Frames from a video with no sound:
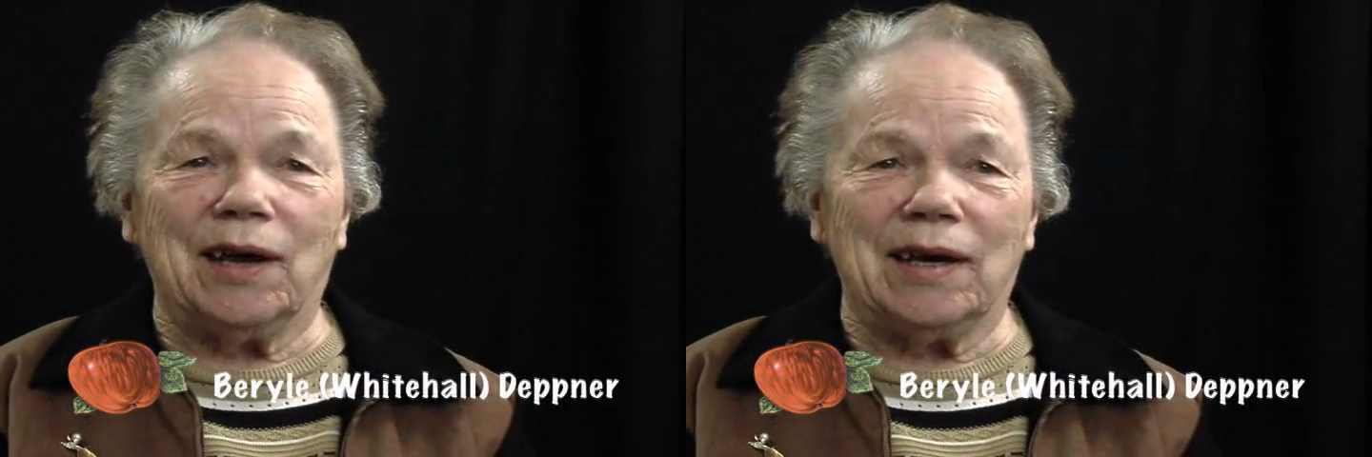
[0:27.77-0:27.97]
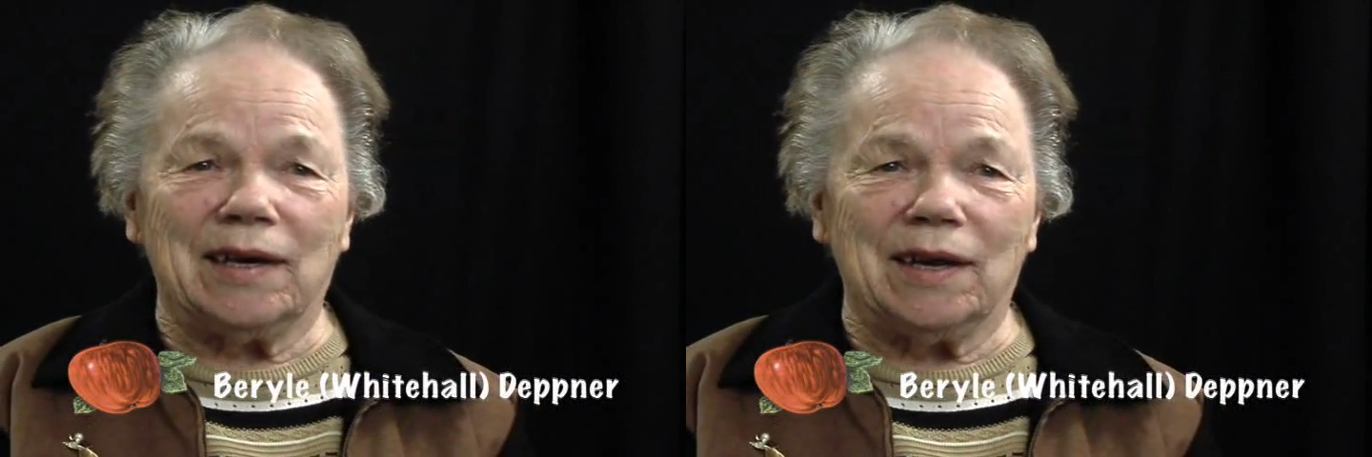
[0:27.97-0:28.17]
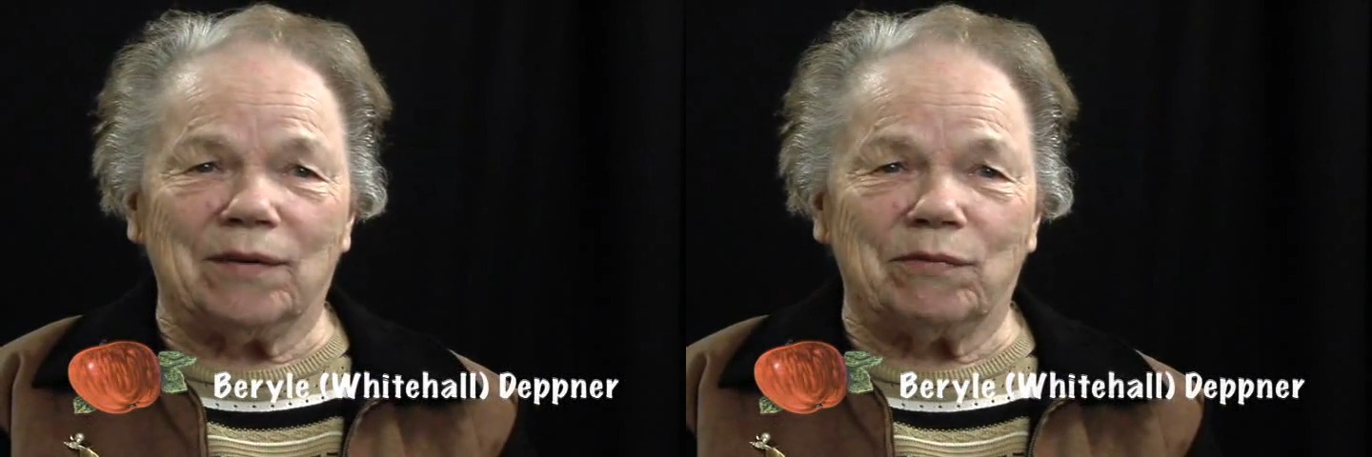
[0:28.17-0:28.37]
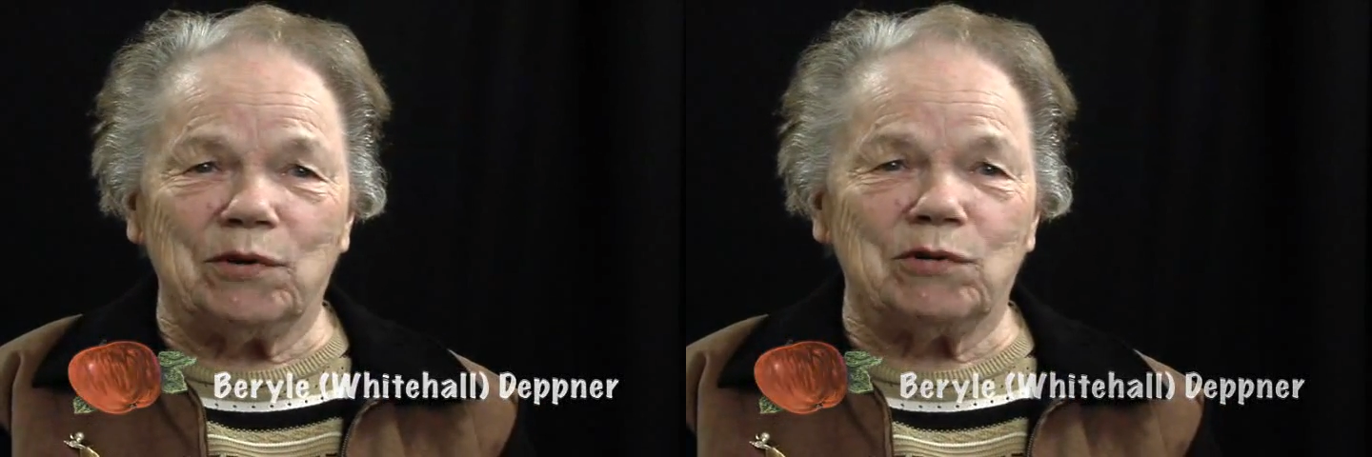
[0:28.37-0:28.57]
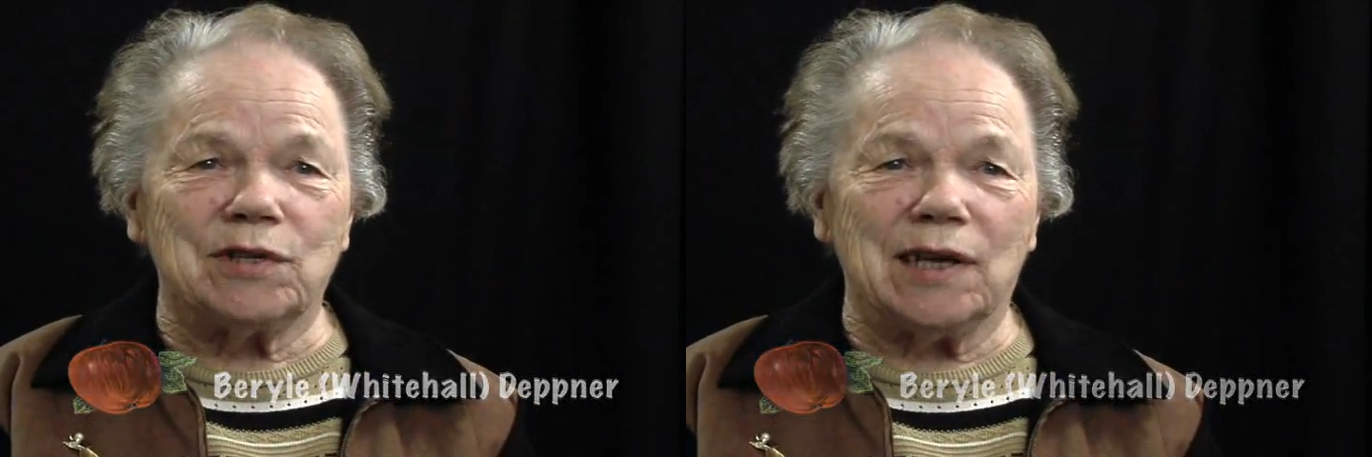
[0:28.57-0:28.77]
I'd get a
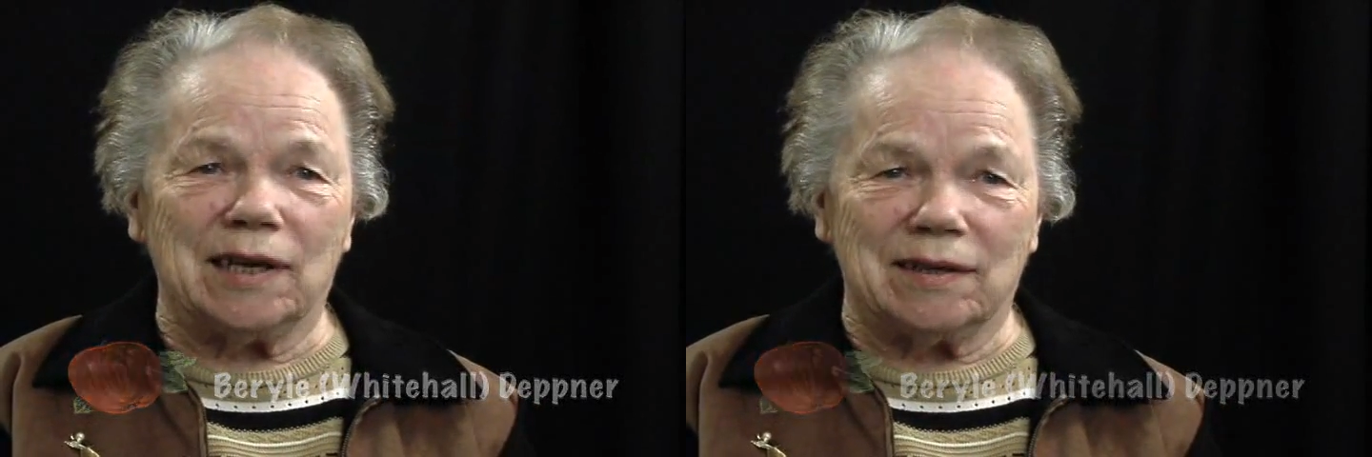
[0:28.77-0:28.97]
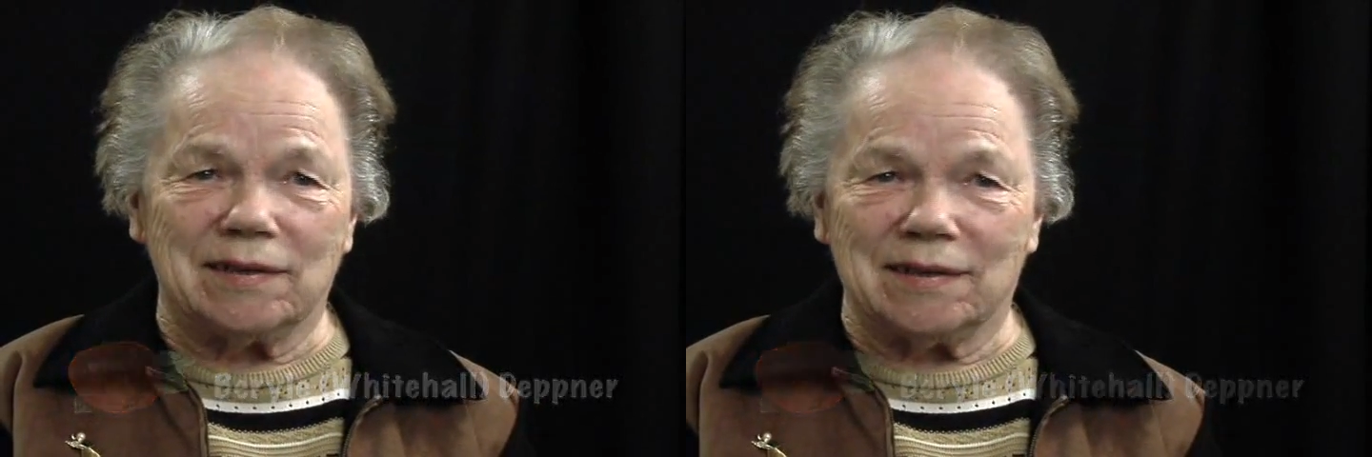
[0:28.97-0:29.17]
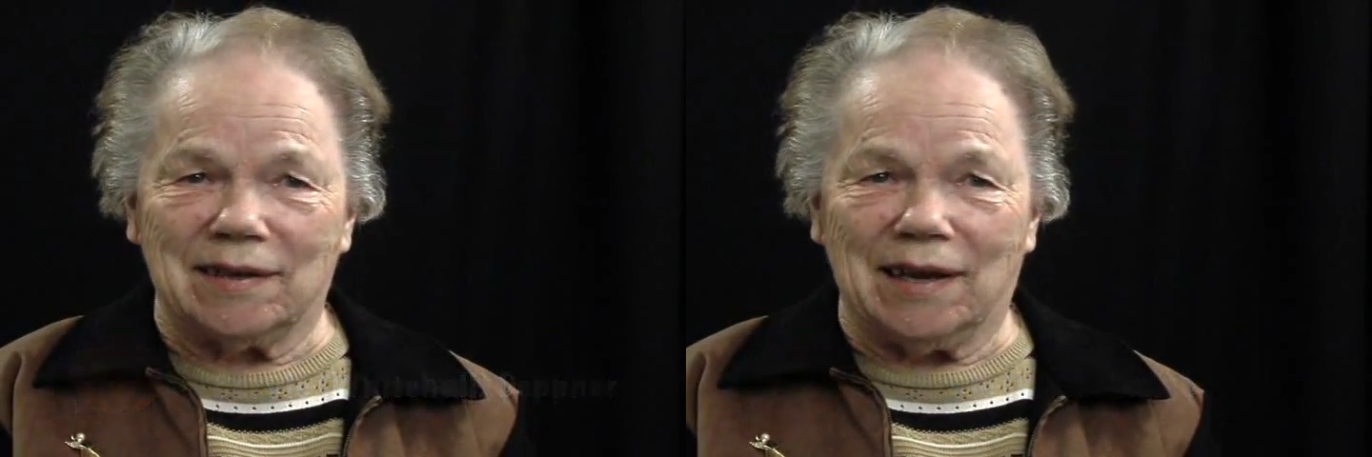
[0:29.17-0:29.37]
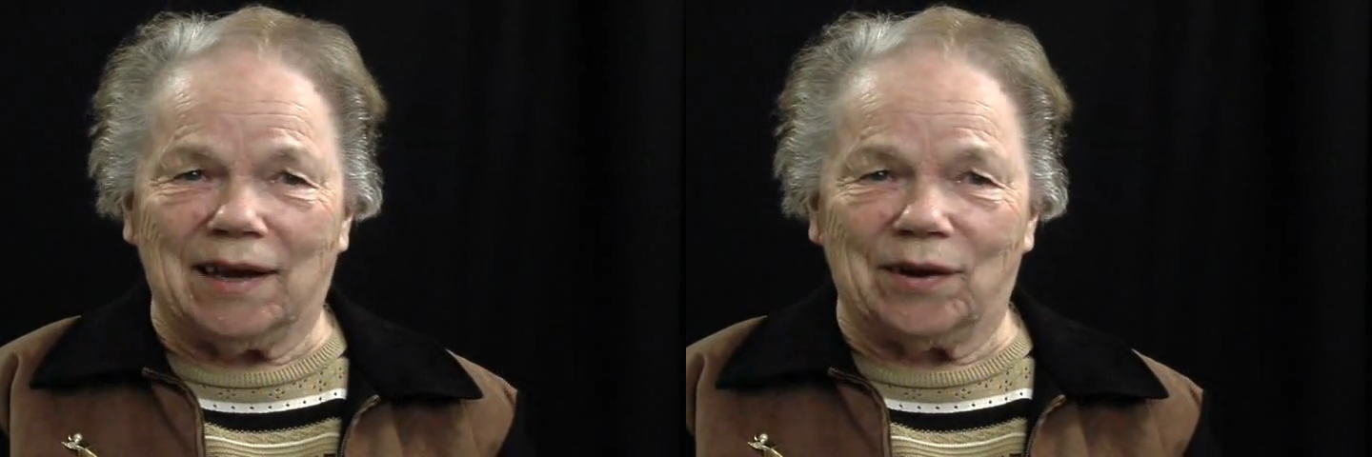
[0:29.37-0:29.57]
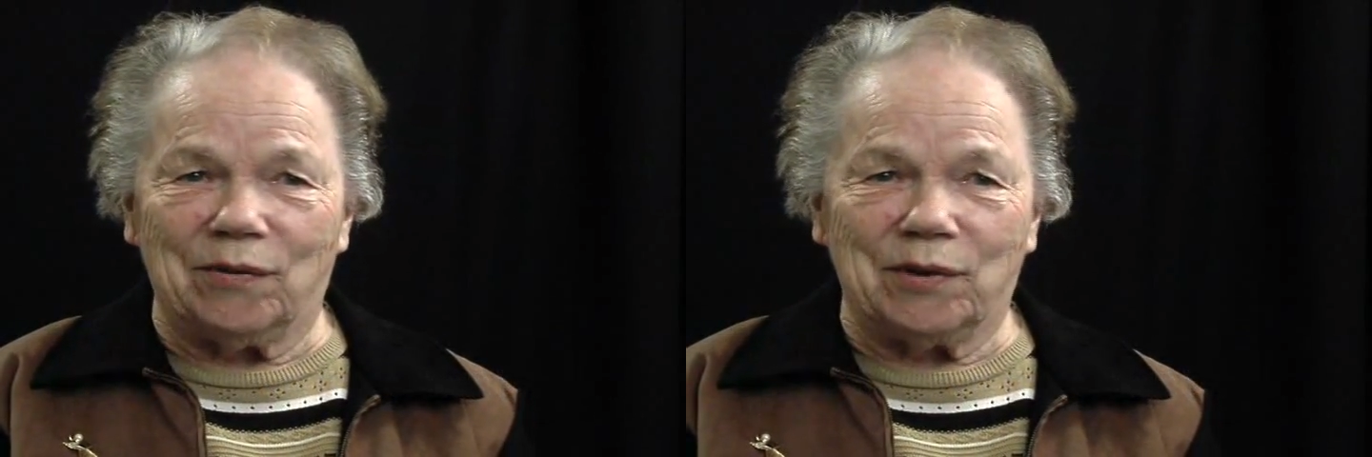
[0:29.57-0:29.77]
few cents
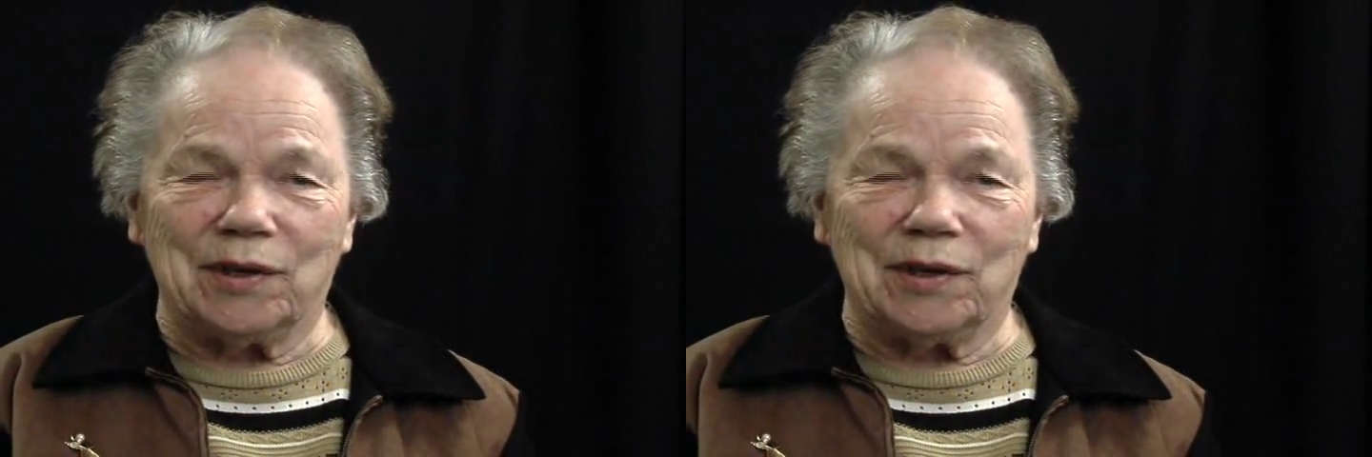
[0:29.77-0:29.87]
out of